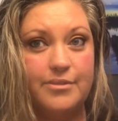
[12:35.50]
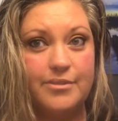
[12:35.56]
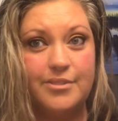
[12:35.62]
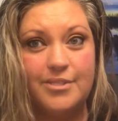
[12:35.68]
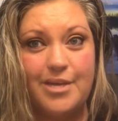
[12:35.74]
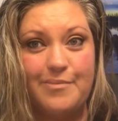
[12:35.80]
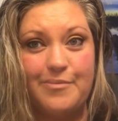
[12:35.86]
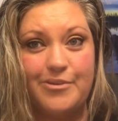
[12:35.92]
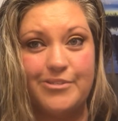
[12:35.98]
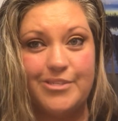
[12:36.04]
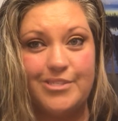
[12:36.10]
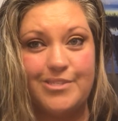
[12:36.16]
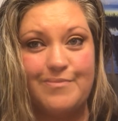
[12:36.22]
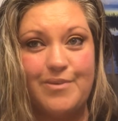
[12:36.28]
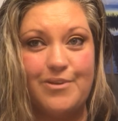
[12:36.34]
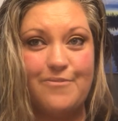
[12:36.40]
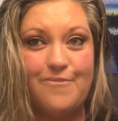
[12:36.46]
timer says
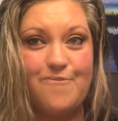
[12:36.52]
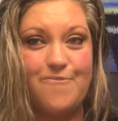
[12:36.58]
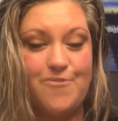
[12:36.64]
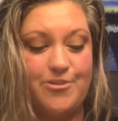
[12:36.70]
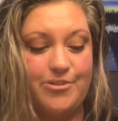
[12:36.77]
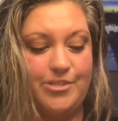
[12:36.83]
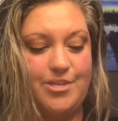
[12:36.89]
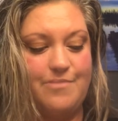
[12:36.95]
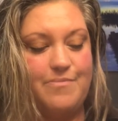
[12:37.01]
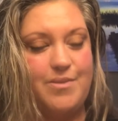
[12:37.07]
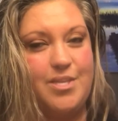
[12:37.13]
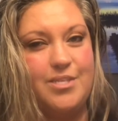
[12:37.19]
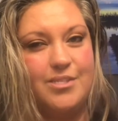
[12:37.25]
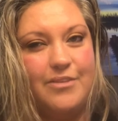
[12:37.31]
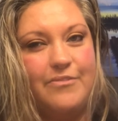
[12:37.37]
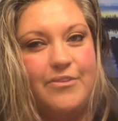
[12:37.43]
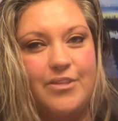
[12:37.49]
I'm at 14
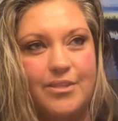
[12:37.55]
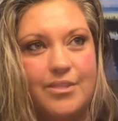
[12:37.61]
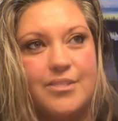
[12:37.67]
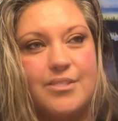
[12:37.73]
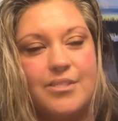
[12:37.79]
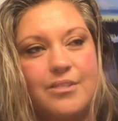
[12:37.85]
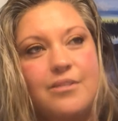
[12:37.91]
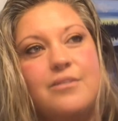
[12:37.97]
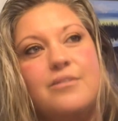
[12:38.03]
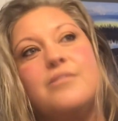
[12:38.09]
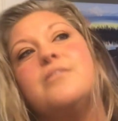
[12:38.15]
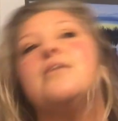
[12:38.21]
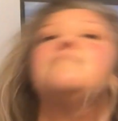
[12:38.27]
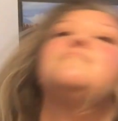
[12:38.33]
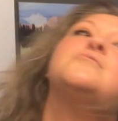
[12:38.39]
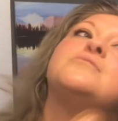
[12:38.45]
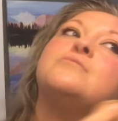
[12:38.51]
minutes. I feel like that's a long
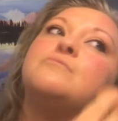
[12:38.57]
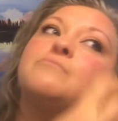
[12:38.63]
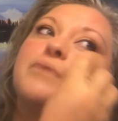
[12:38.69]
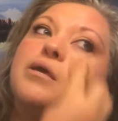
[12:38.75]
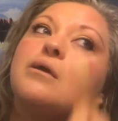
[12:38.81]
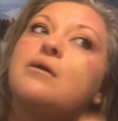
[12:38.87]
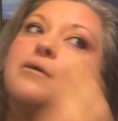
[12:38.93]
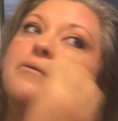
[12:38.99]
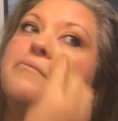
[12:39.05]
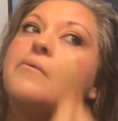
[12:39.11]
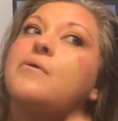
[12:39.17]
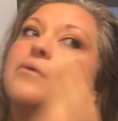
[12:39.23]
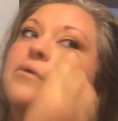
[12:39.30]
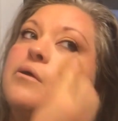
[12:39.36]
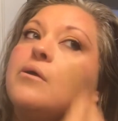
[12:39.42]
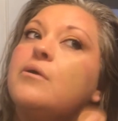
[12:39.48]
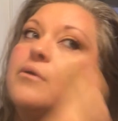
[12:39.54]
time to do makeup.
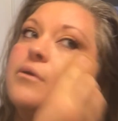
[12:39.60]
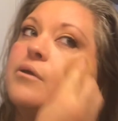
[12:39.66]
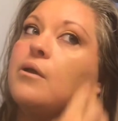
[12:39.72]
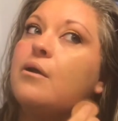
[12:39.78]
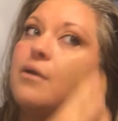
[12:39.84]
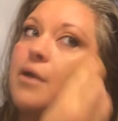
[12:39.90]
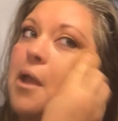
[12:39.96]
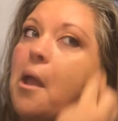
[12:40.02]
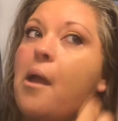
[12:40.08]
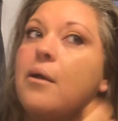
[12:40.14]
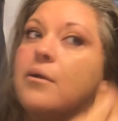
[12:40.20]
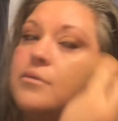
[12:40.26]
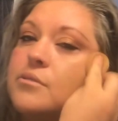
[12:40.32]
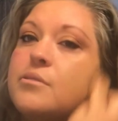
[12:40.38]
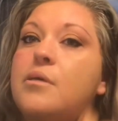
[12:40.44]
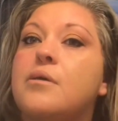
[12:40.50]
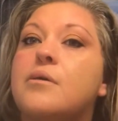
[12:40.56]
Alright,
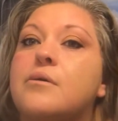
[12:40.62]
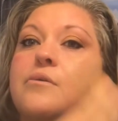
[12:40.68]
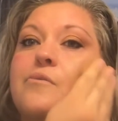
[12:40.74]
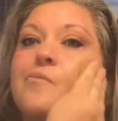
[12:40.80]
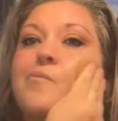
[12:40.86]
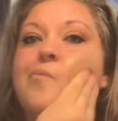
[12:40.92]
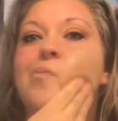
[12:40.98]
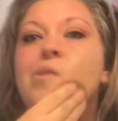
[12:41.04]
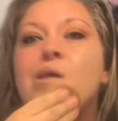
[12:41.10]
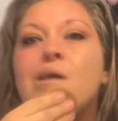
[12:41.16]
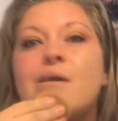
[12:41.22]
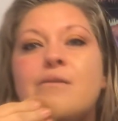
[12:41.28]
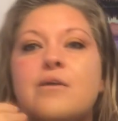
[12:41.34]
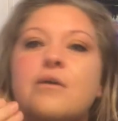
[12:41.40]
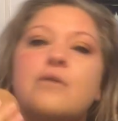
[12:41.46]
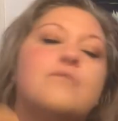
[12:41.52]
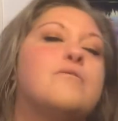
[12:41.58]
so I
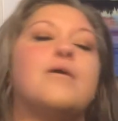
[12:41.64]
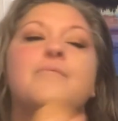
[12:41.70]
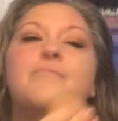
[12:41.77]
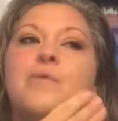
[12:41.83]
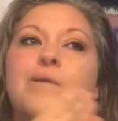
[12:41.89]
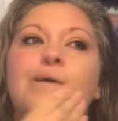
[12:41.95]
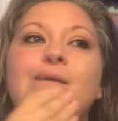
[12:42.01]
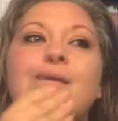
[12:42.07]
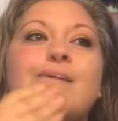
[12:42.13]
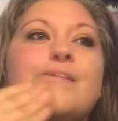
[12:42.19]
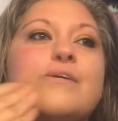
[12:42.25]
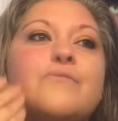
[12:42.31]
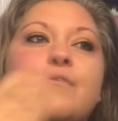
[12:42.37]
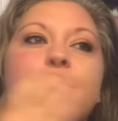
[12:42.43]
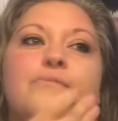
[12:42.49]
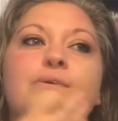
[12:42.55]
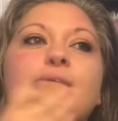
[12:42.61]
know I put on a
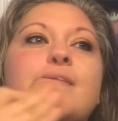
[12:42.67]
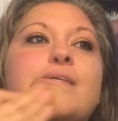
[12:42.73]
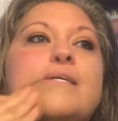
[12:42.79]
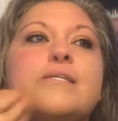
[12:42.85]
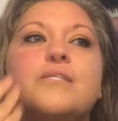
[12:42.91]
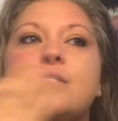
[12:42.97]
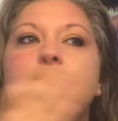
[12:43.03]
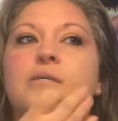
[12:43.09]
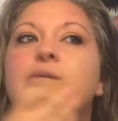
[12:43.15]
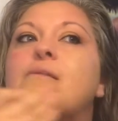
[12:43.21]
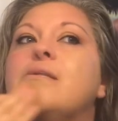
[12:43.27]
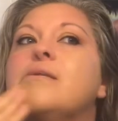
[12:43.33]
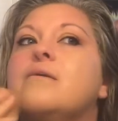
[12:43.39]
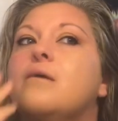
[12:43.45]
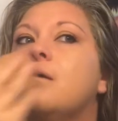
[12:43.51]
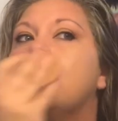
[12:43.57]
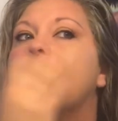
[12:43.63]
liquid foundation,